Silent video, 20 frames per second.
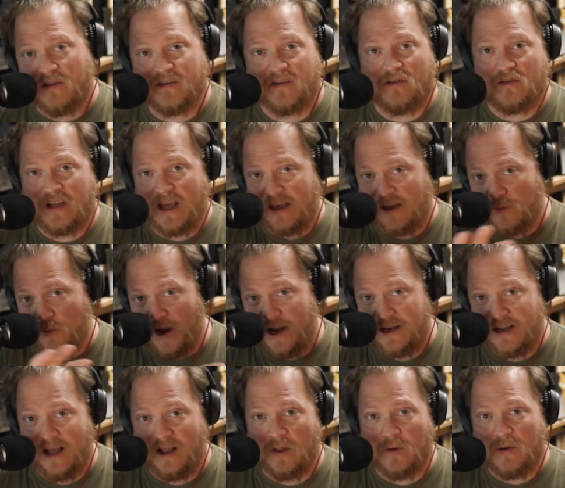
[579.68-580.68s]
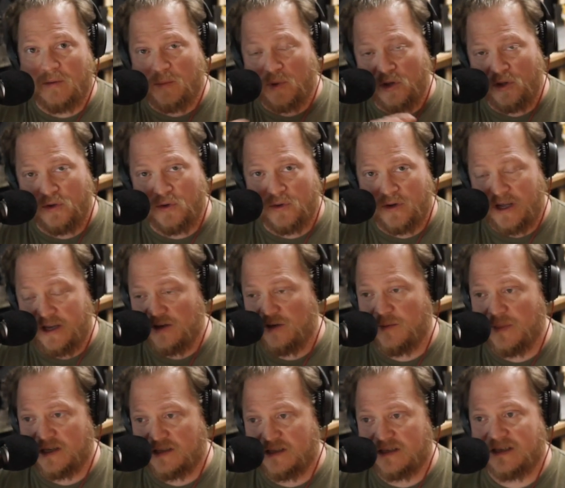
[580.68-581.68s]
take red, yellow, and blue and you
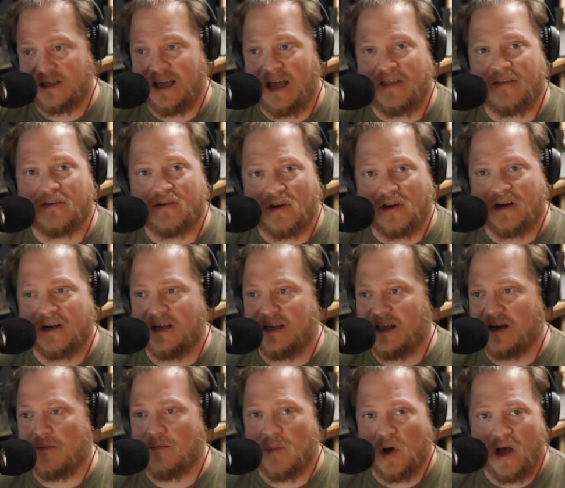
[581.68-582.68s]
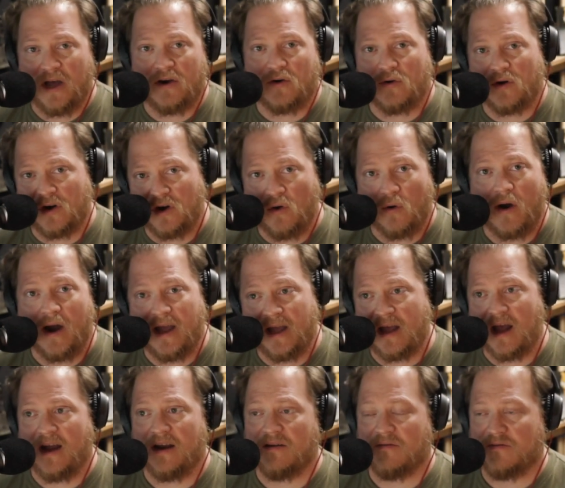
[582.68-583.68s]
mix it together, you're going to get a mud or a gray
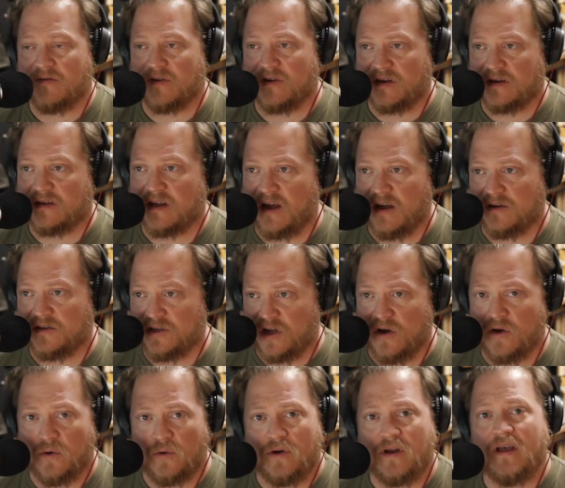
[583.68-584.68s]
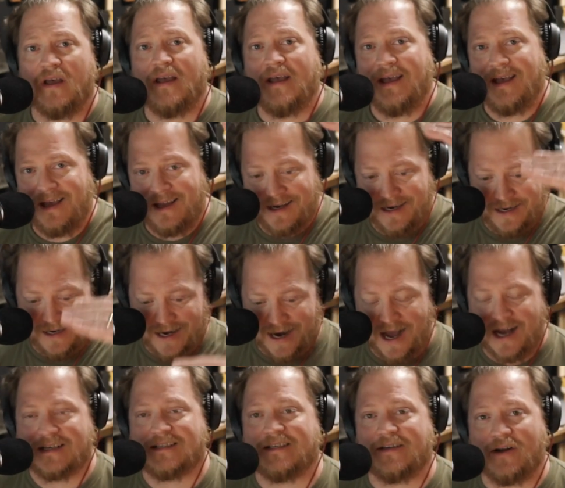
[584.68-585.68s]
kind of tone, and it
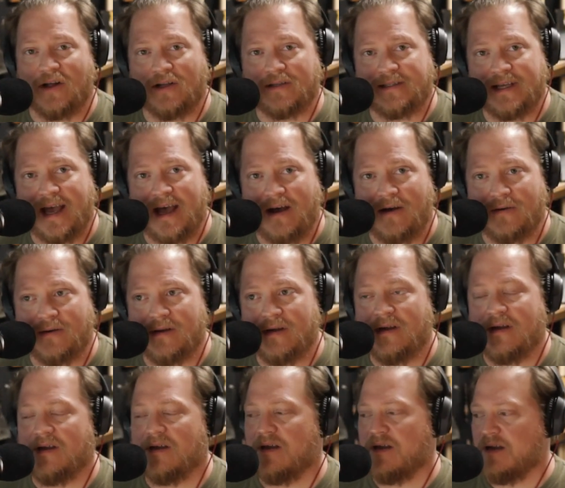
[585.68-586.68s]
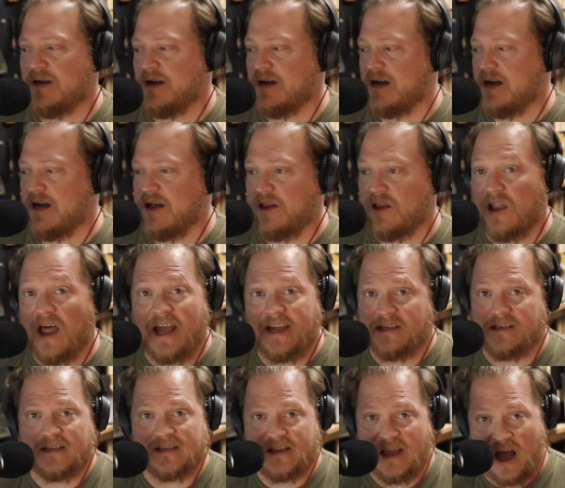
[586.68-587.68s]
knocks it all down.
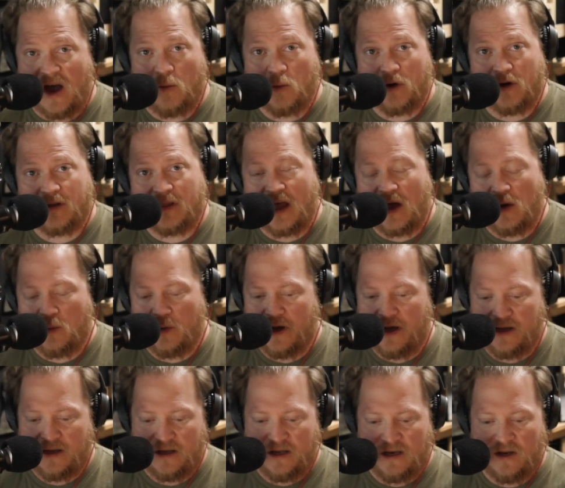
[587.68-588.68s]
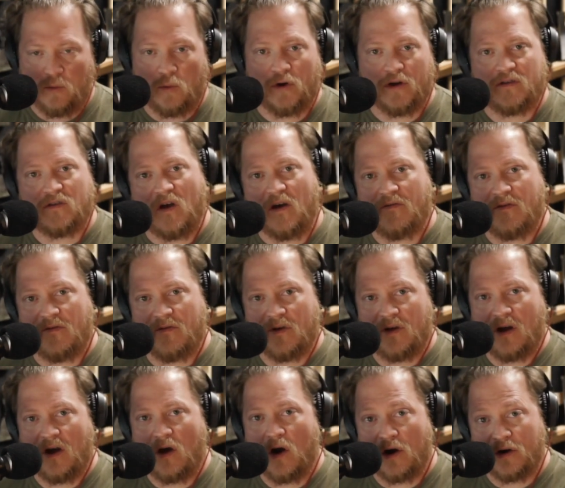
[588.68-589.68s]
Light does not work that way, and it works off of
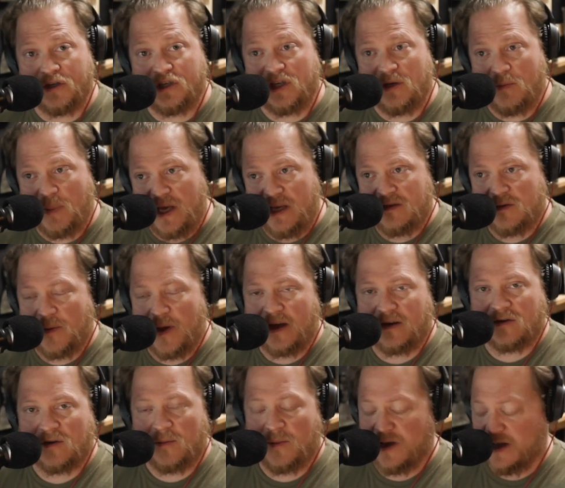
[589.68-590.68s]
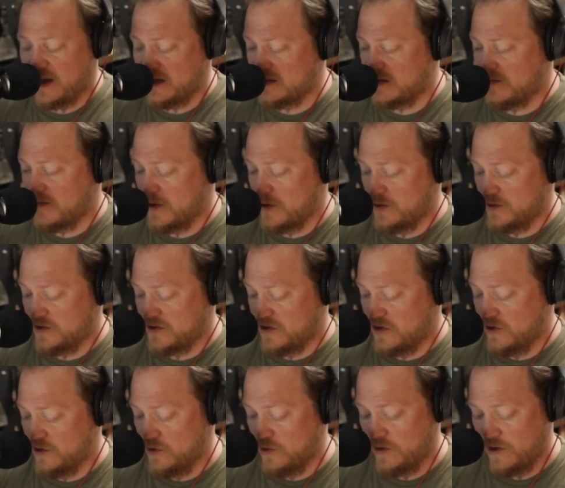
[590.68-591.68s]
a RGB spectrum as opposed
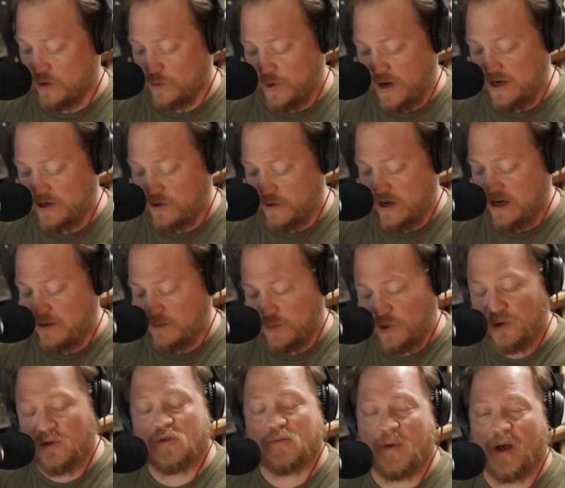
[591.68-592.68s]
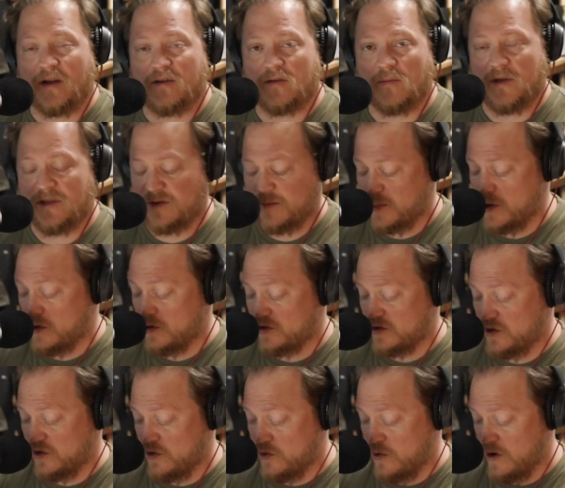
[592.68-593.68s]
to a red, green, and blue spectrum, as
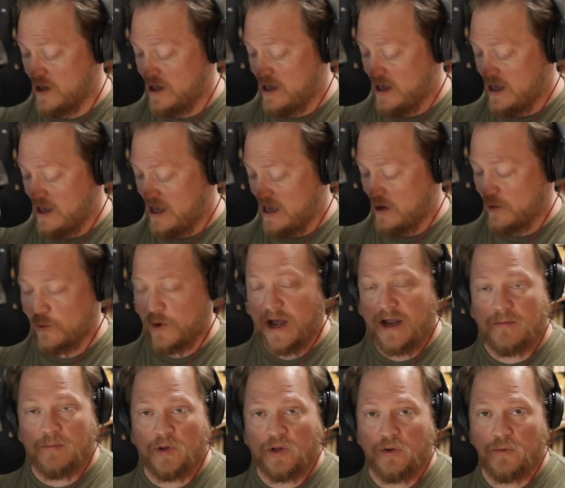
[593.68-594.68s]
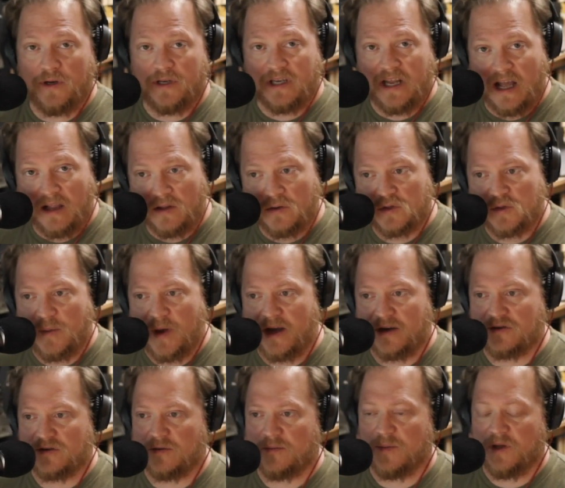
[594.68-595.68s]
opposed to a red, blue, and yellow
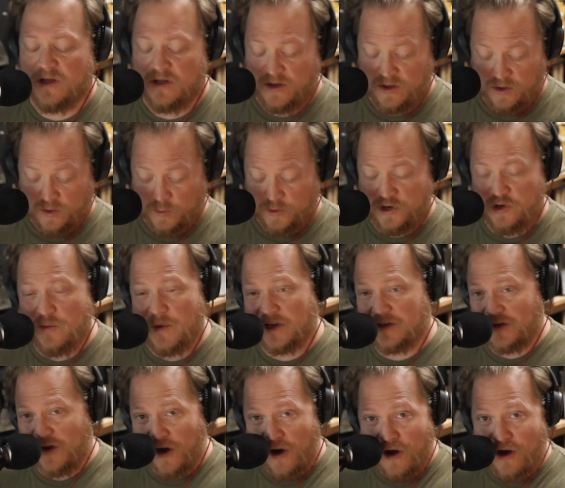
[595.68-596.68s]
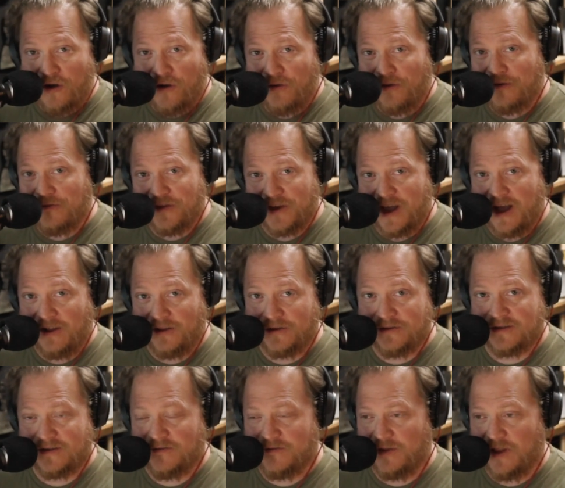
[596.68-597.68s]
spectrum. When you mix all of the
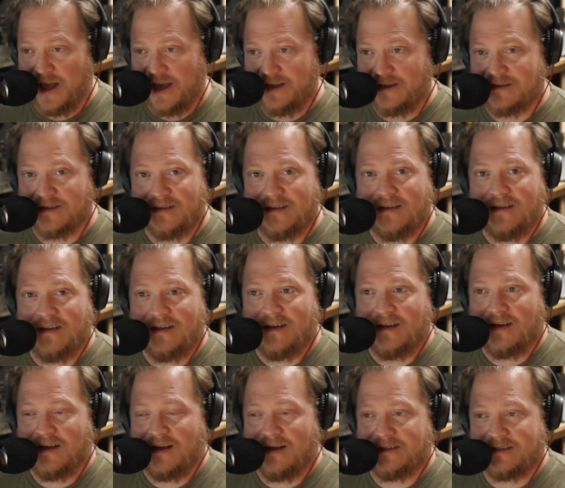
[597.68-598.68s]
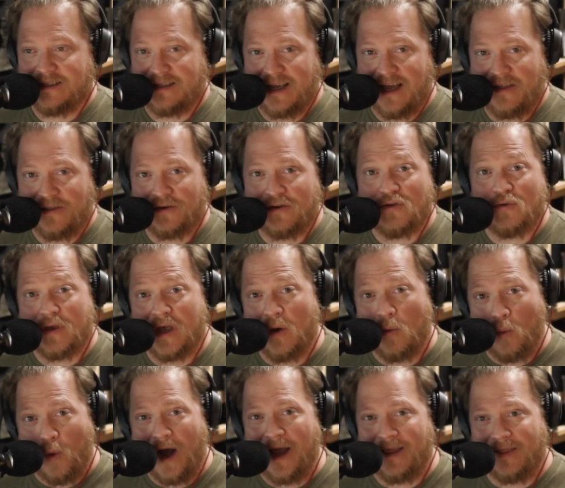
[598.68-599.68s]
colors of light together, you
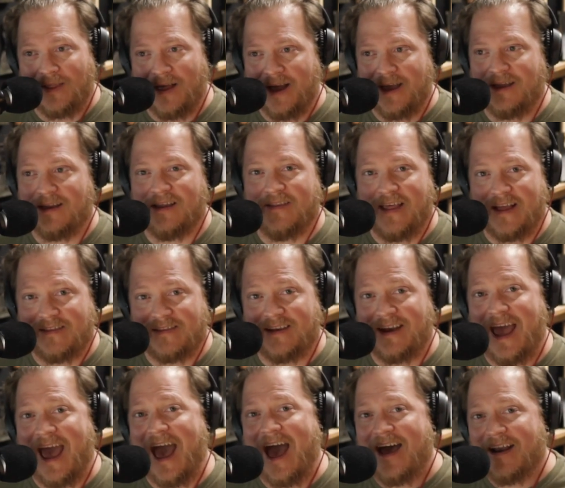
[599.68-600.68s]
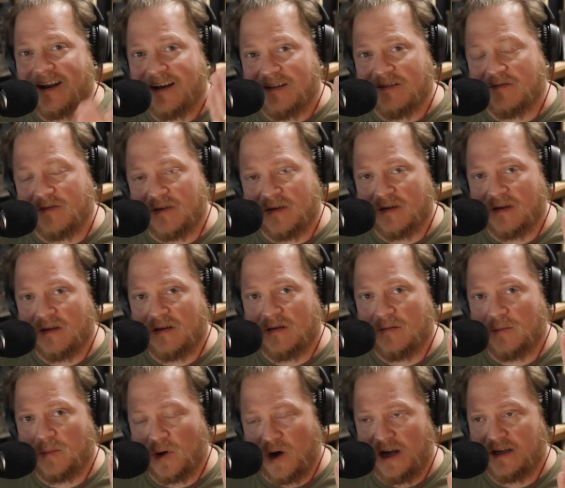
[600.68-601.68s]
get white light, and that's an additive
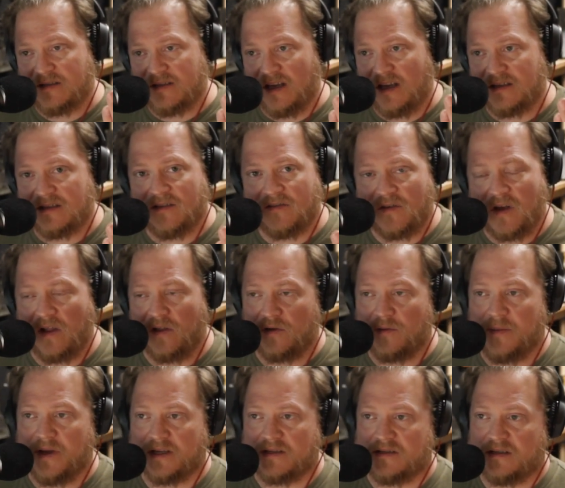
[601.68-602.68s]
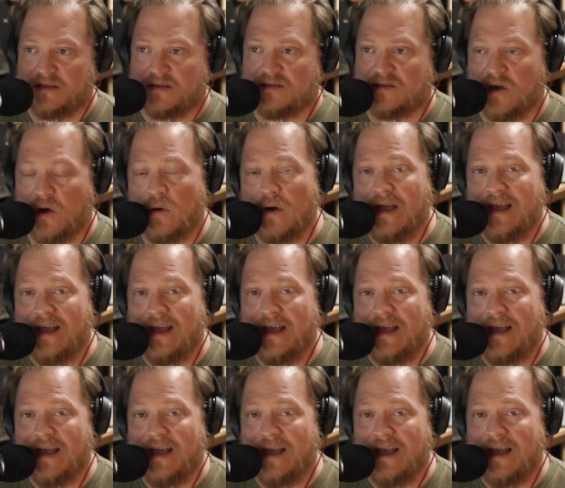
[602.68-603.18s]
process of color mixing. So